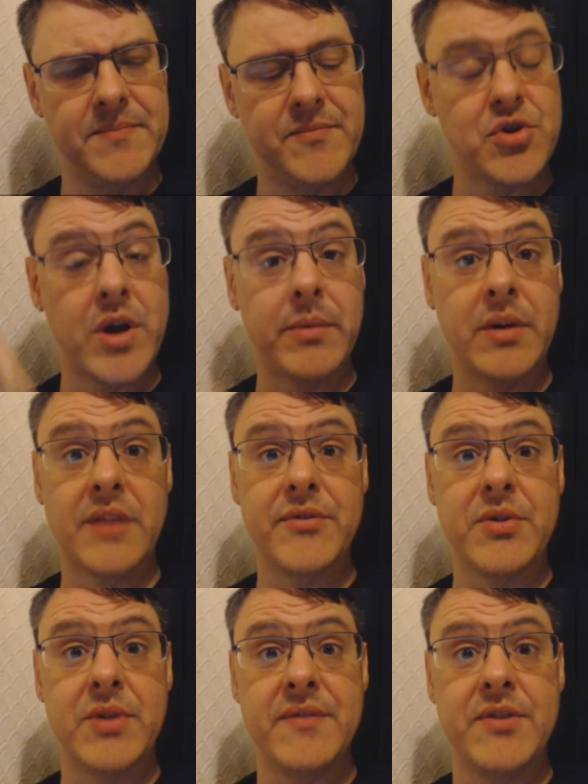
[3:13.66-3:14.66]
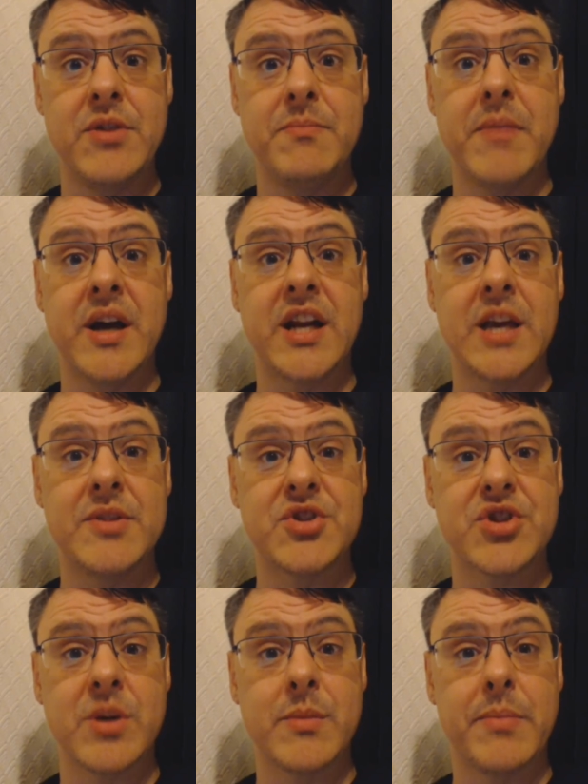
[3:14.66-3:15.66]
So I'm going to love you and live you. My name is
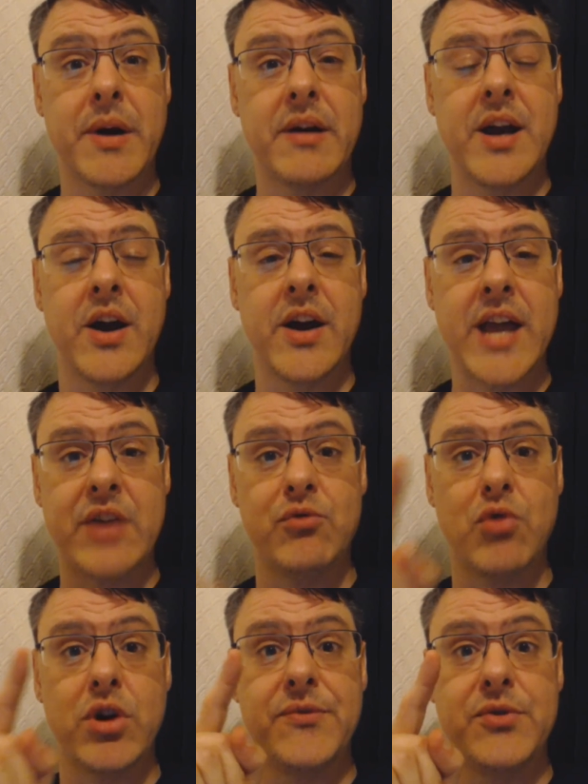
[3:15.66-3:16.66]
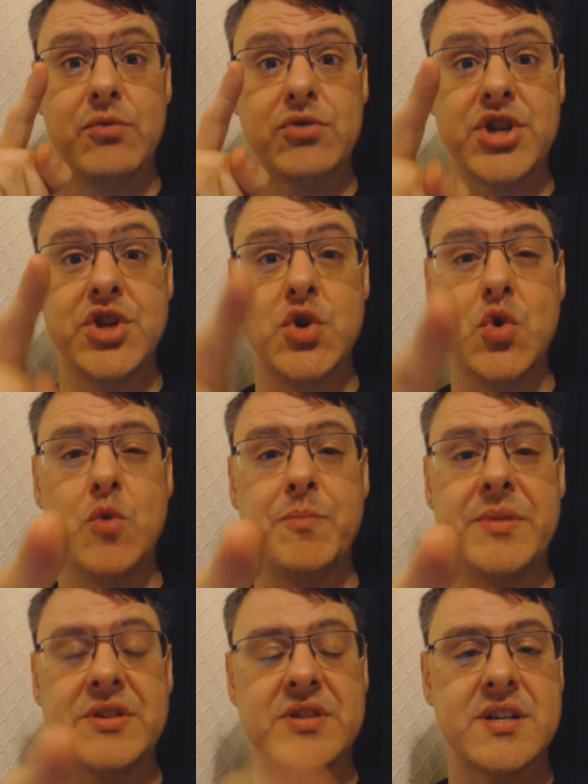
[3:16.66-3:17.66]
Simon Barry. I add rocket fuel to your
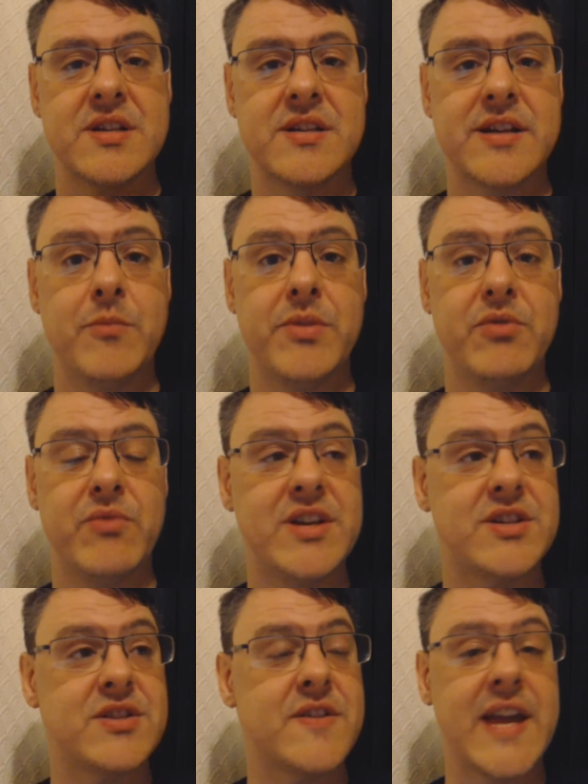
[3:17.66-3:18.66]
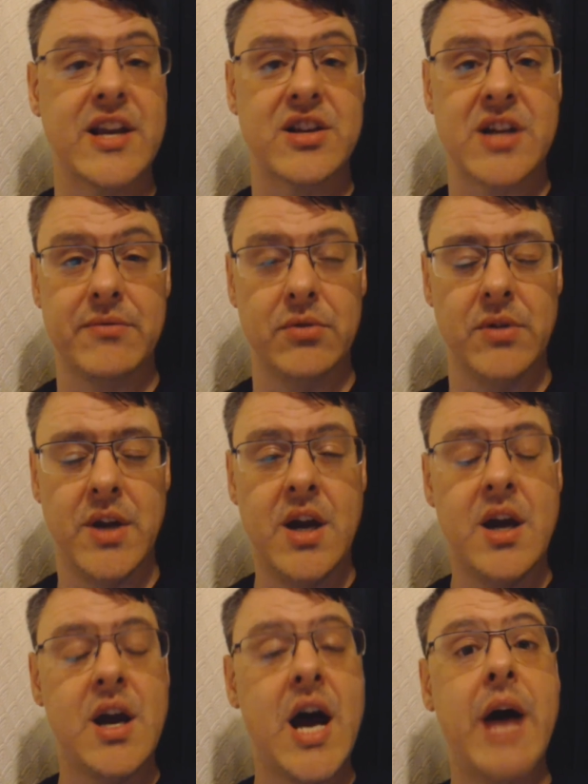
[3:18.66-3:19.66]
business to help it reach the next level.
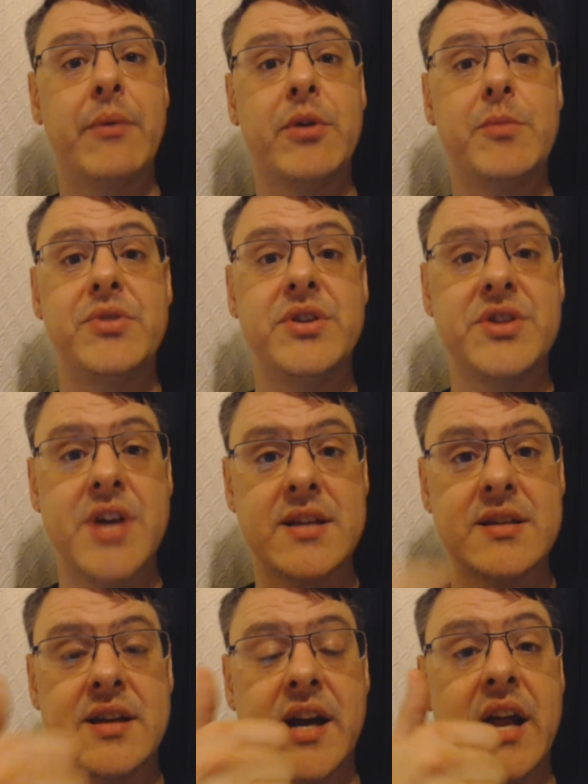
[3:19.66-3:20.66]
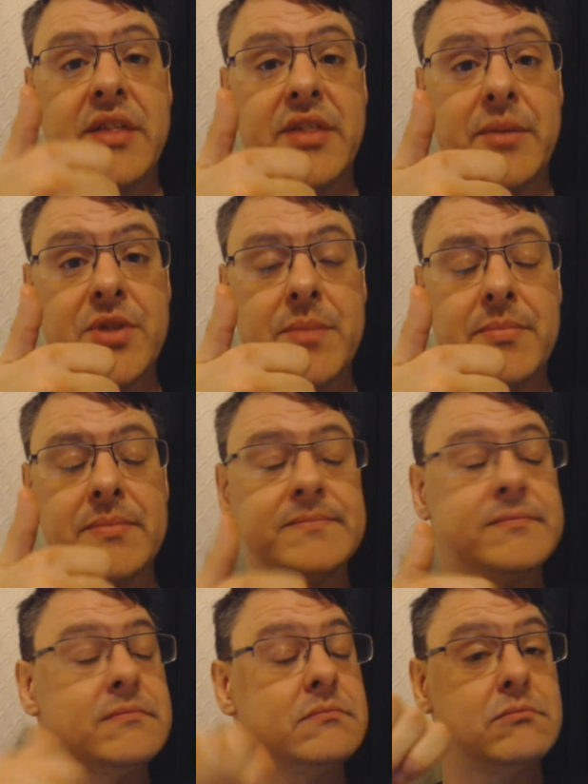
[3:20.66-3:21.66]
I would appreciate a thumbs up
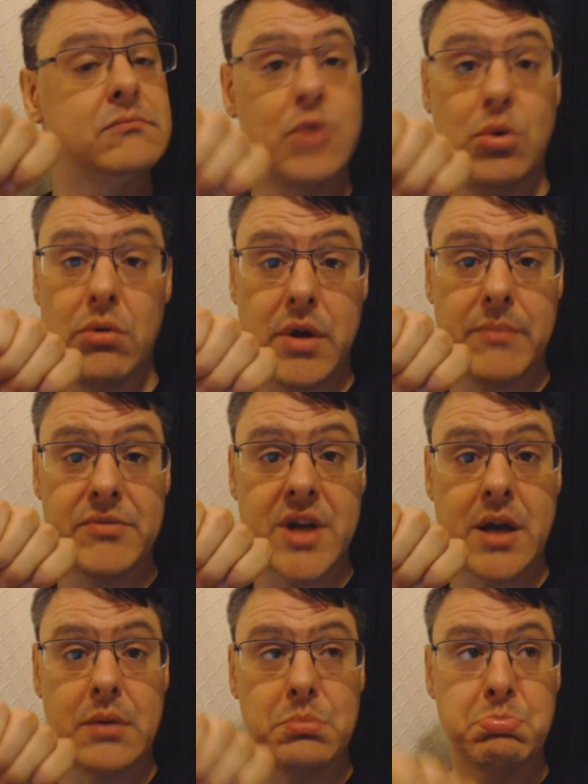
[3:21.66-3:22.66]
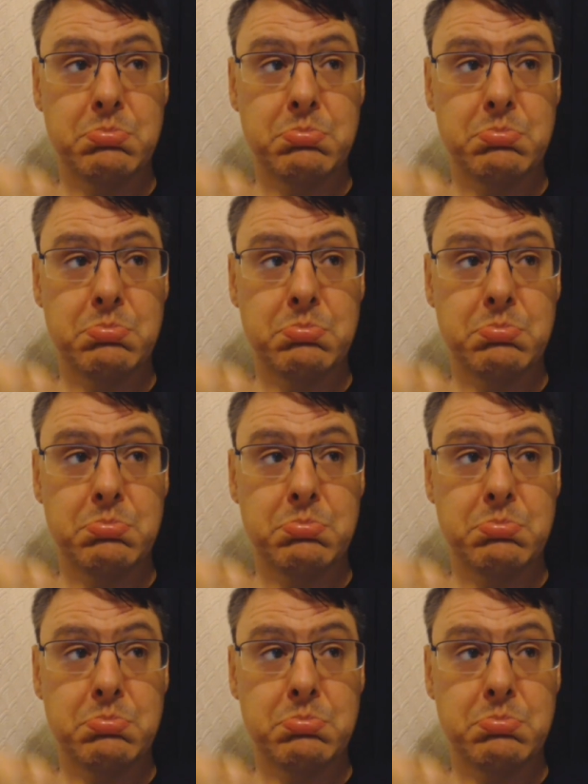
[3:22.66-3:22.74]
or a thumbs down.